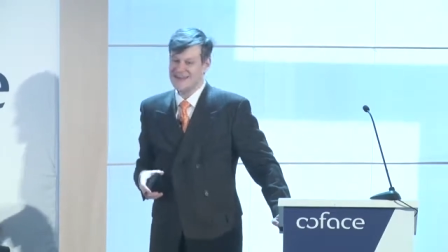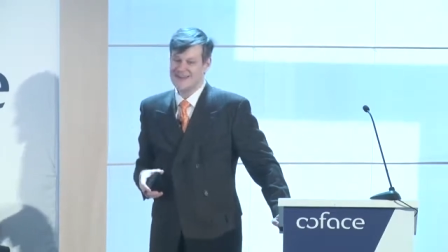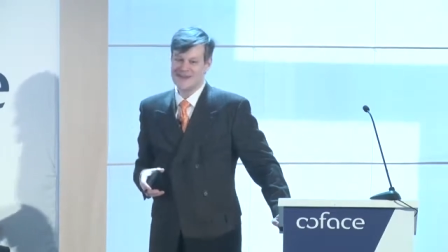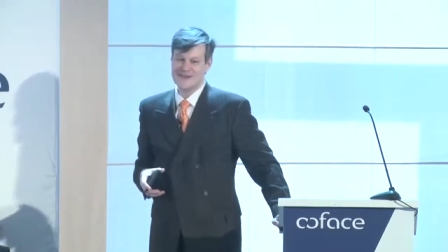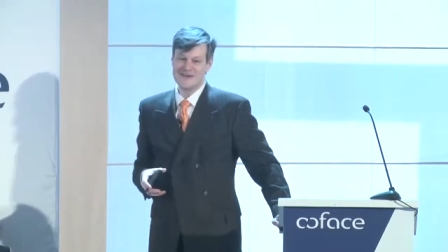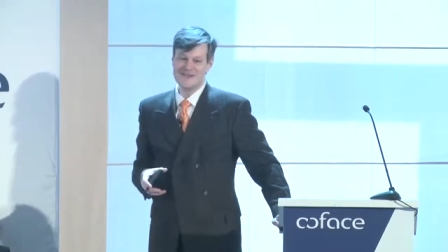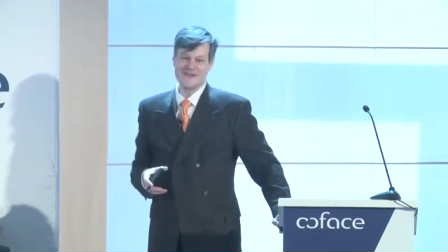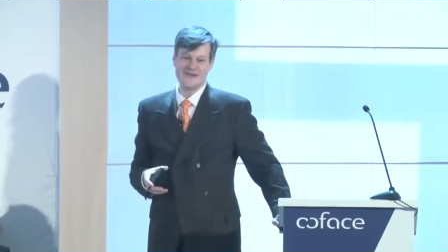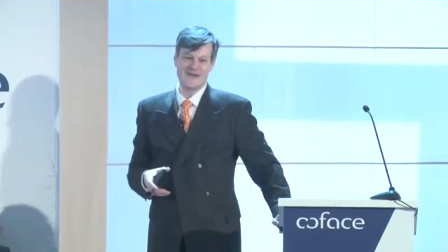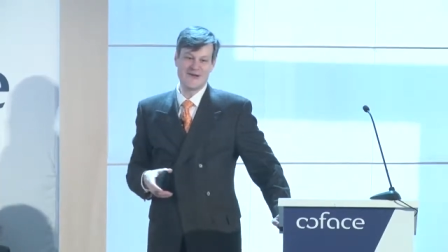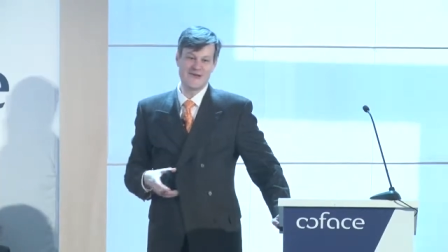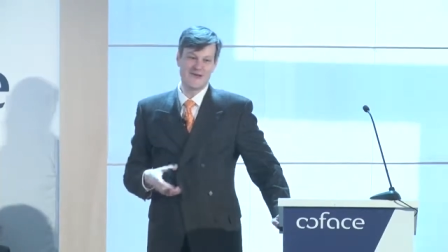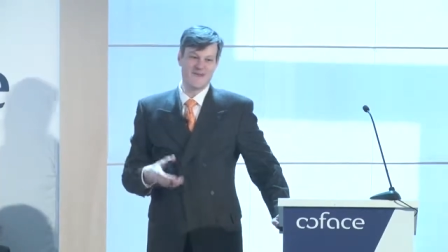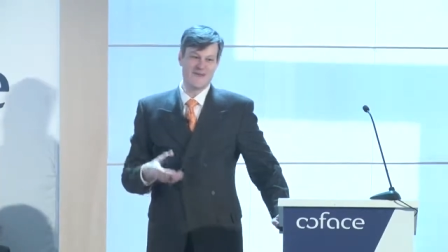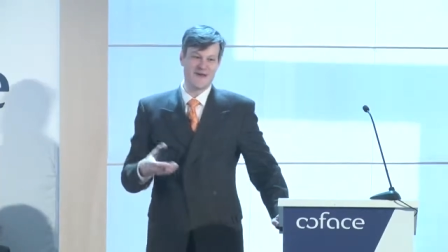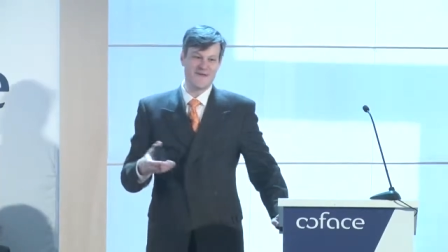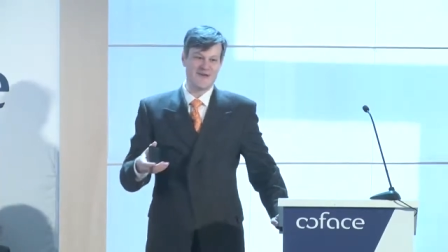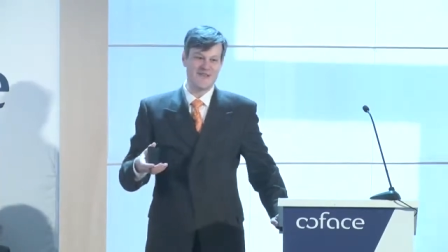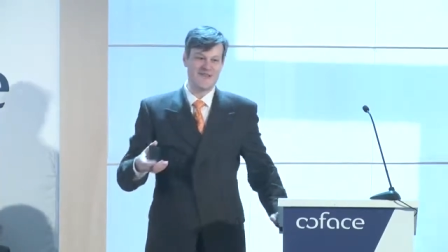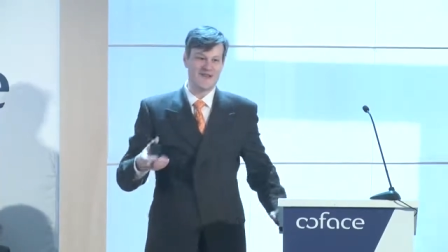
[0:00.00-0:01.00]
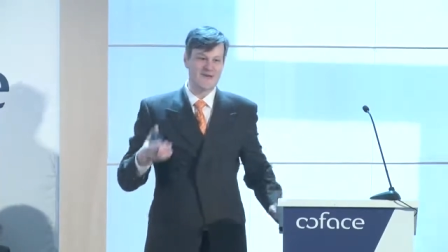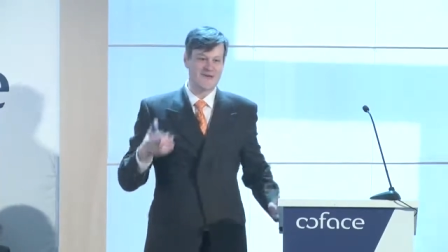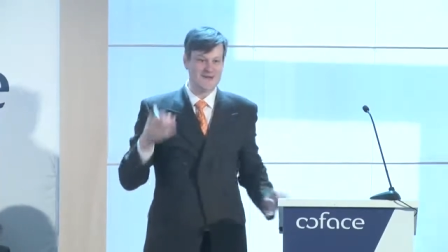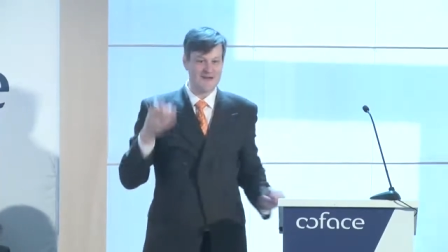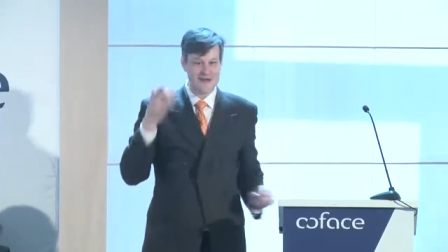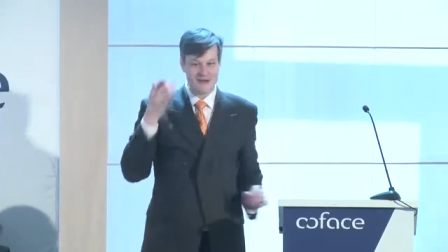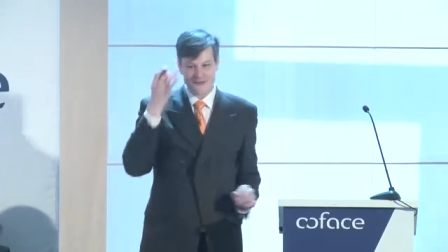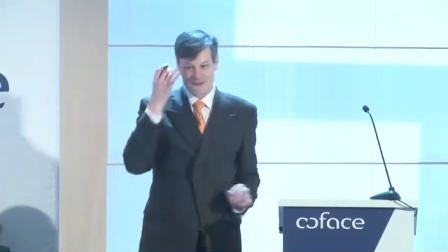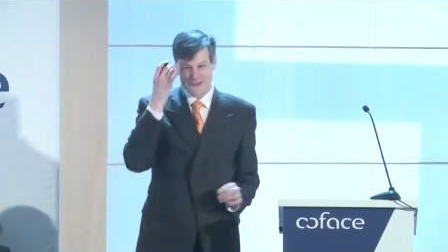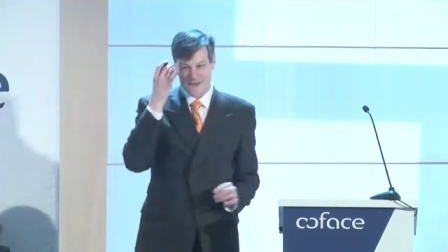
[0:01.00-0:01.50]
You know, tell us about what the other
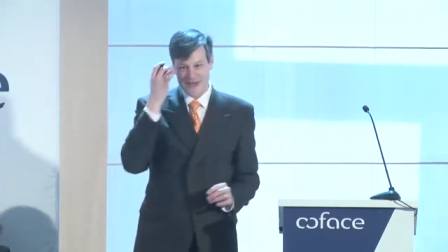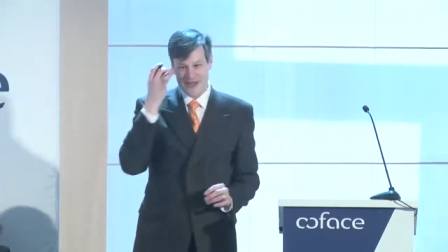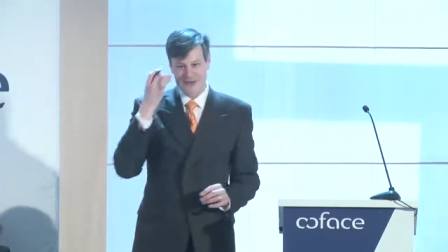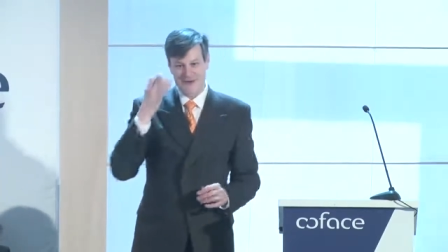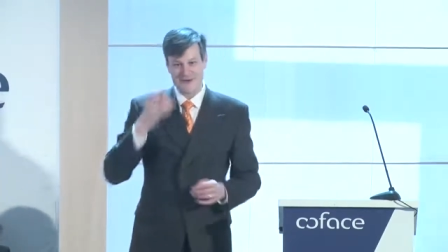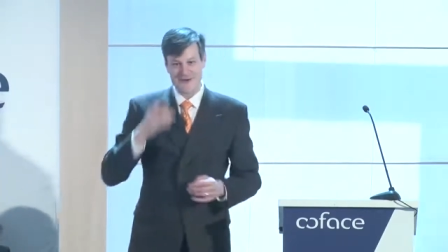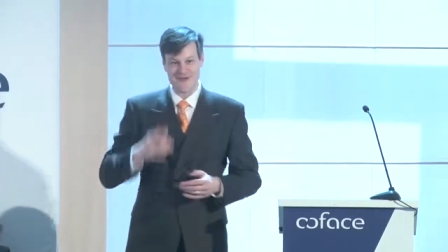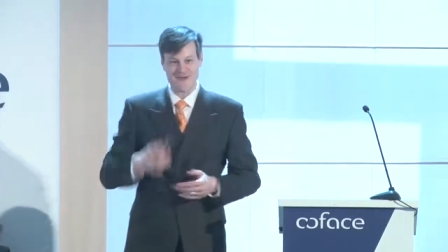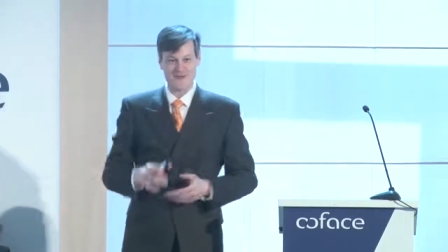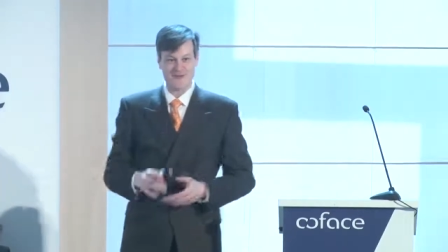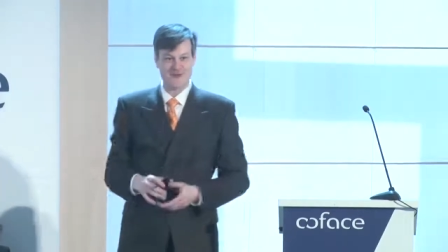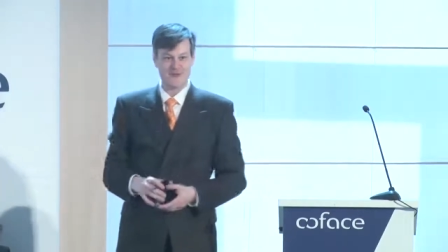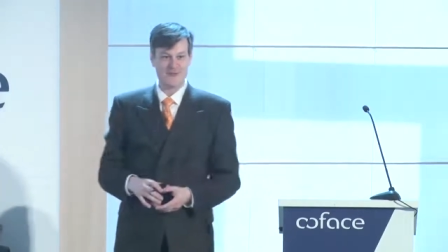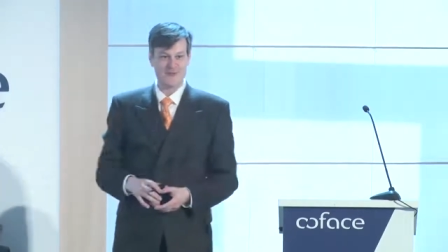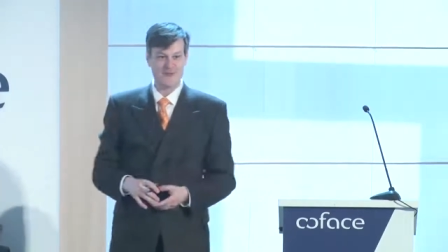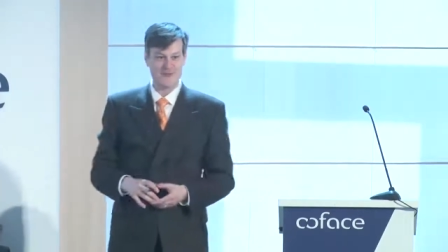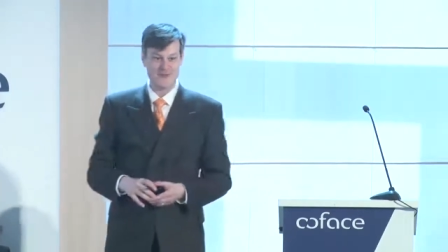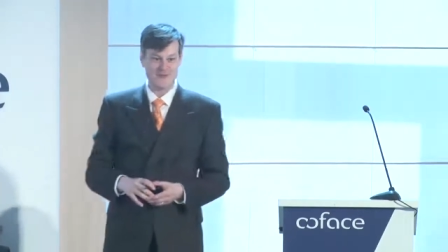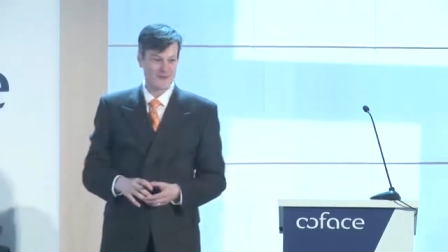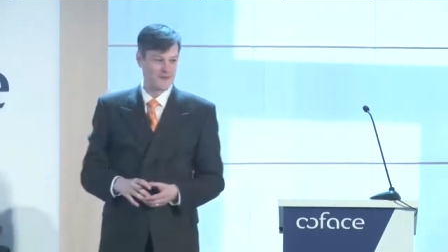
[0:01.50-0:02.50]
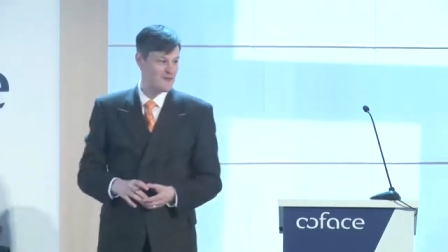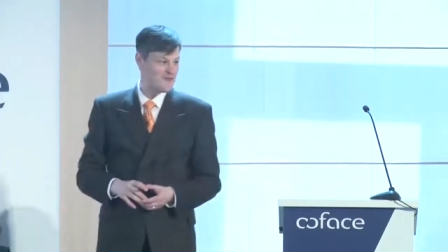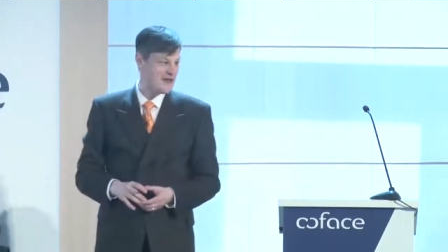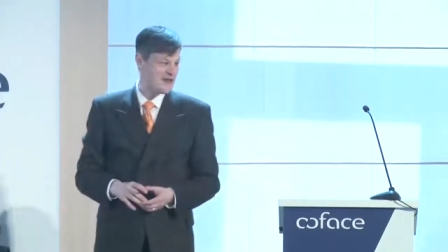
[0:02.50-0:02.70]
central bankers and what the portfolio